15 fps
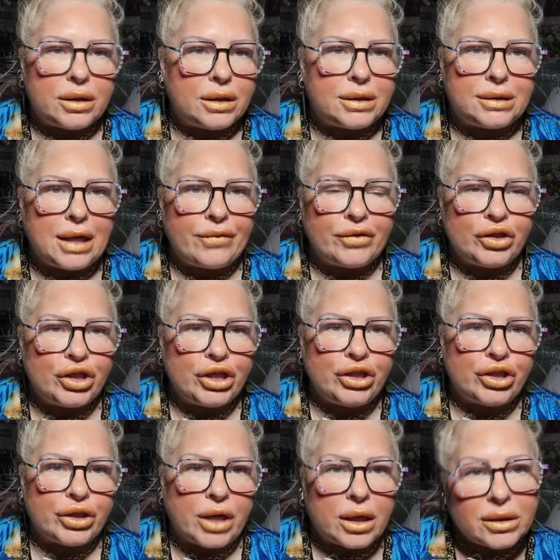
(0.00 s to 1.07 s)
7
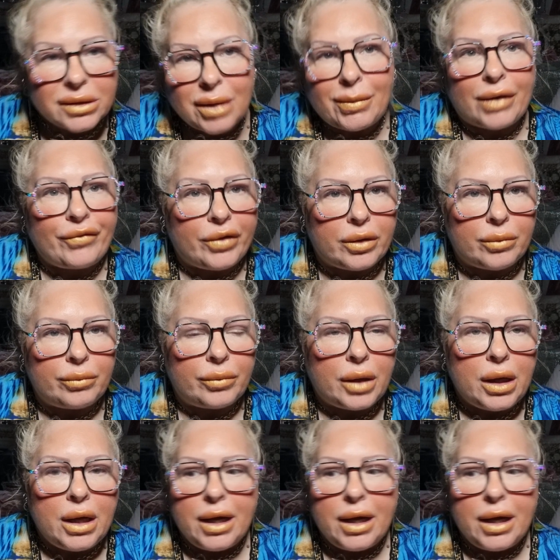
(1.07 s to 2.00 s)
ginger nuts, I'm having them.